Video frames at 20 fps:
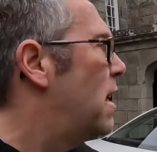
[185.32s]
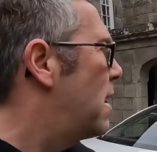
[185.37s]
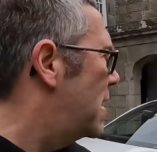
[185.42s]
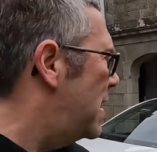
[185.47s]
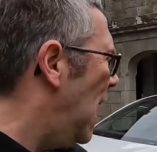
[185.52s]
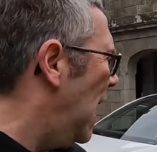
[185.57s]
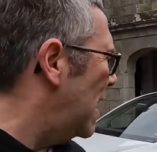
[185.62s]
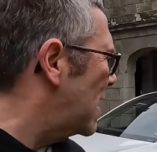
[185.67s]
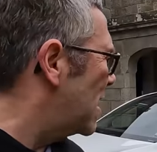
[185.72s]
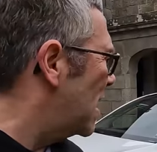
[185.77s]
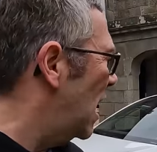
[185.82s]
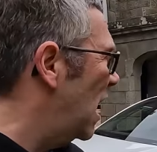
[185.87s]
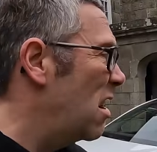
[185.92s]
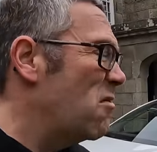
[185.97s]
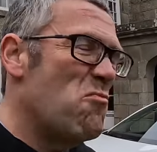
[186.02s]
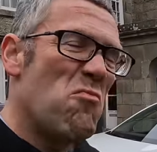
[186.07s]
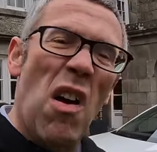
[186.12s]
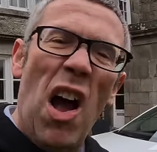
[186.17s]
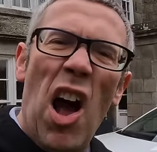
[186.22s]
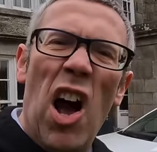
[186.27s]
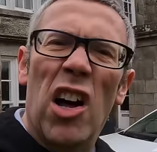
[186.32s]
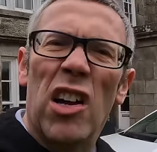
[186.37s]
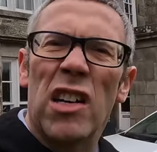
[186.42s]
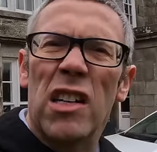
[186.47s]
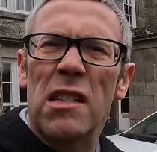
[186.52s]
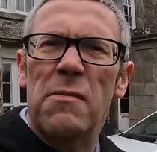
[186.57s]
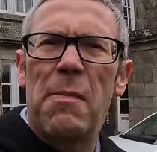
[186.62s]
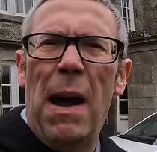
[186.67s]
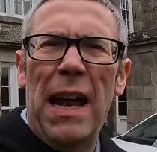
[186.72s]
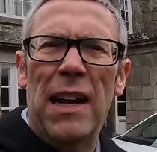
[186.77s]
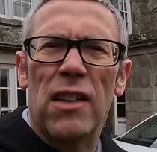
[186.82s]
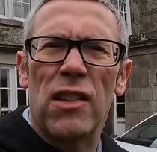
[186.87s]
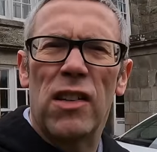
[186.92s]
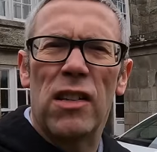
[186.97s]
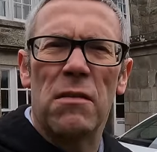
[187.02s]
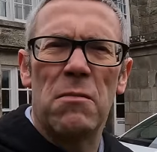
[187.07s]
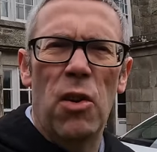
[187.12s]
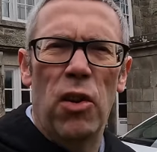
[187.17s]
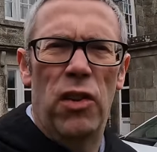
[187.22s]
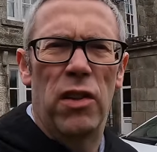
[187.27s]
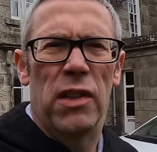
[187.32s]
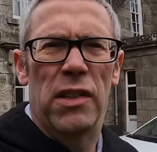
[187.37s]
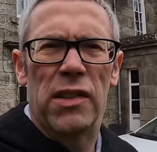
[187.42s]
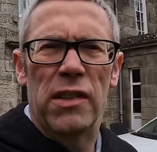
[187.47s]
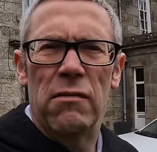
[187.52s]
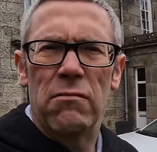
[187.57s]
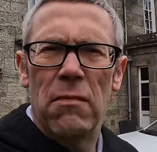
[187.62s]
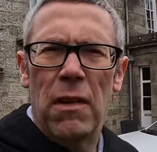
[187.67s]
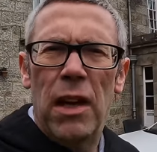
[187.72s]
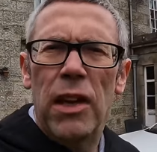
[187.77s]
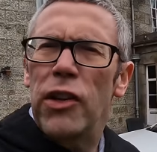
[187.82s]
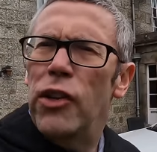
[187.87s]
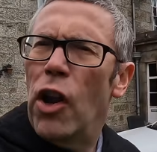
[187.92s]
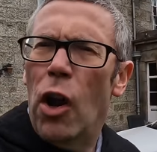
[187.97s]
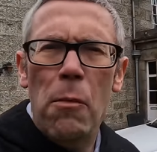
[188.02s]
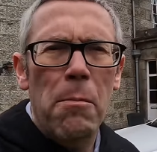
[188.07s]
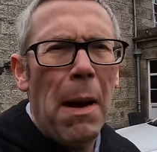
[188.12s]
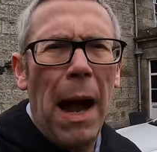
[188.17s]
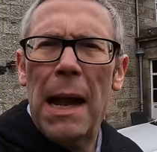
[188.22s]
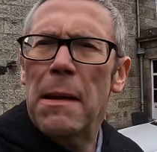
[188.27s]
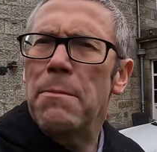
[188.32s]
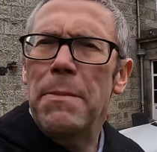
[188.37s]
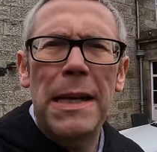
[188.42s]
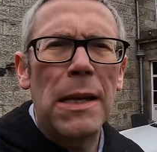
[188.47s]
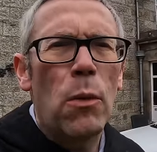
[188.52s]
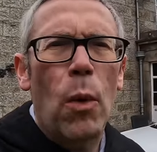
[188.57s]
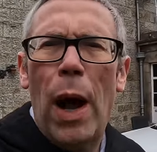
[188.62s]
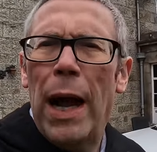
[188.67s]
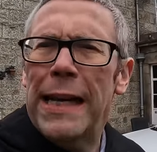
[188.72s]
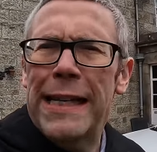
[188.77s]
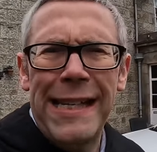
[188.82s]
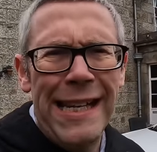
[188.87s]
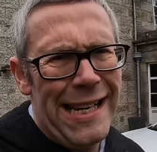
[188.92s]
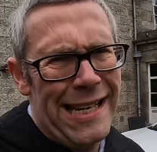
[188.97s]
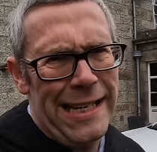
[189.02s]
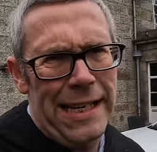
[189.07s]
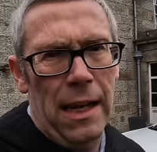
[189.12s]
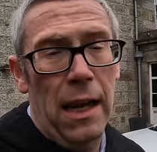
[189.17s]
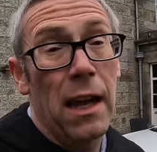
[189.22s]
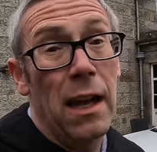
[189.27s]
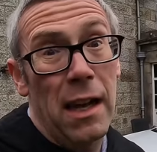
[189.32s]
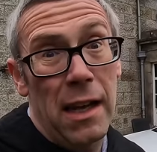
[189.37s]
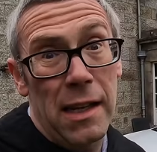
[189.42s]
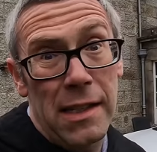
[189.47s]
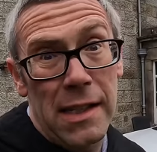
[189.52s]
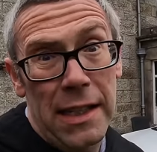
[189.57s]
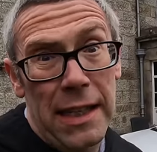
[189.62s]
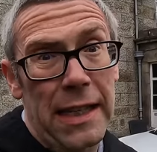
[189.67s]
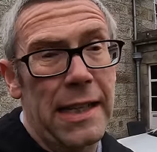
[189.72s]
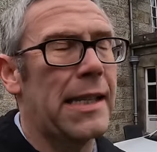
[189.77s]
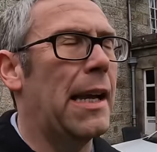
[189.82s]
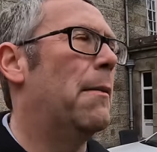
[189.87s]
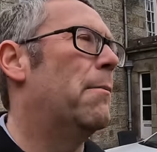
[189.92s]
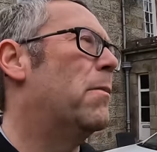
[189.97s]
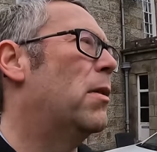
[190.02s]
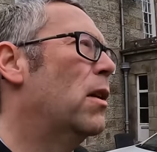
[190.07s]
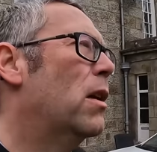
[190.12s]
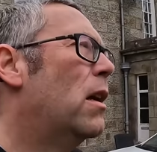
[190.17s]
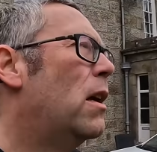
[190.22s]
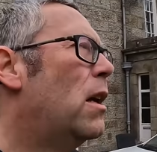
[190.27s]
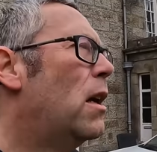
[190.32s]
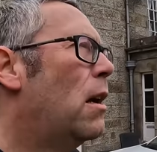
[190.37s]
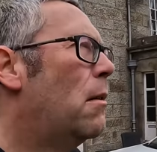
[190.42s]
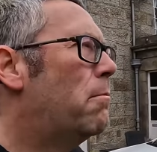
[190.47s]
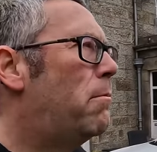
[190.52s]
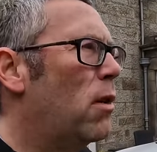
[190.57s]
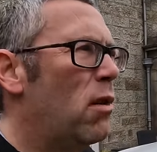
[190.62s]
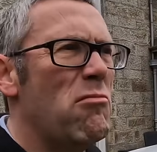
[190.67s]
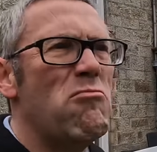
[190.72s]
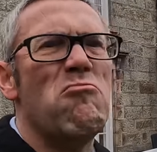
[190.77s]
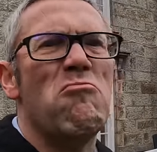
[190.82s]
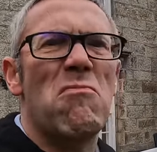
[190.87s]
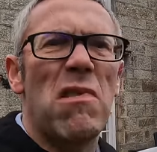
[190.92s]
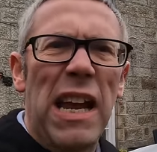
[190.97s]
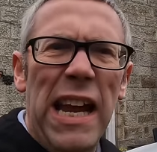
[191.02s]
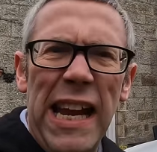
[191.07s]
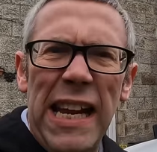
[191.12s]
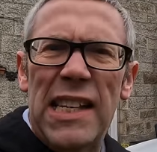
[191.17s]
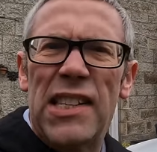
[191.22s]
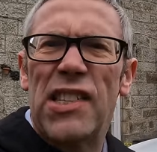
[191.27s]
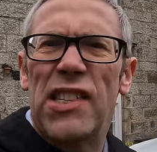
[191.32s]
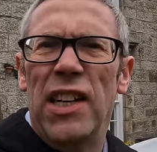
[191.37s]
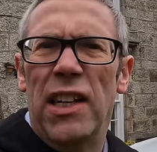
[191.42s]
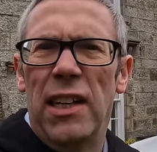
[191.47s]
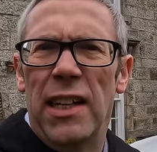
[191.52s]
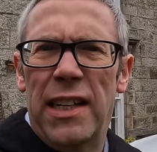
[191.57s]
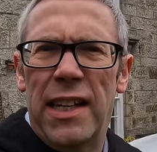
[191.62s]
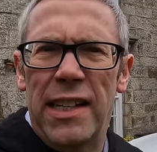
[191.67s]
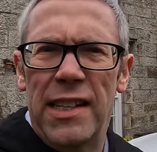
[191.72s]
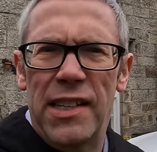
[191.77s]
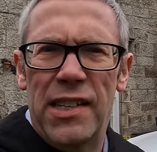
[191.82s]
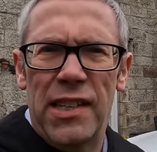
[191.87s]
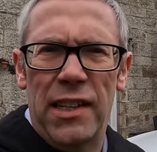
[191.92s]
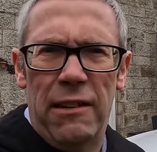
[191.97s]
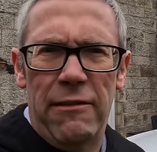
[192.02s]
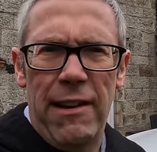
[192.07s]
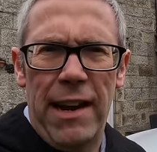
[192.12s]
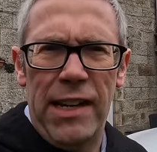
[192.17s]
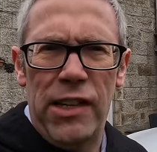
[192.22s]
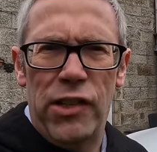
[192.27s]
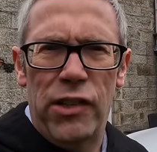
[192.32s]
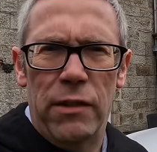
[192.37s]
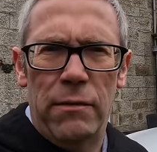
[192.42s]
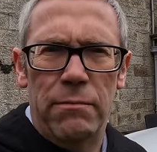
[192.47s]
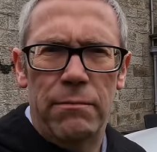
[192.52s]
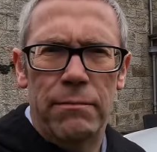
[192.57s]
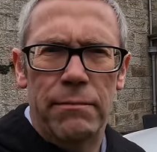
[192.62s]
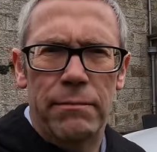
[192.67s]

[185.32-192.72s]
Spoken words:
Tesla aren't as bad as some others. Don't buy BYD as an example, but it's still a consideration.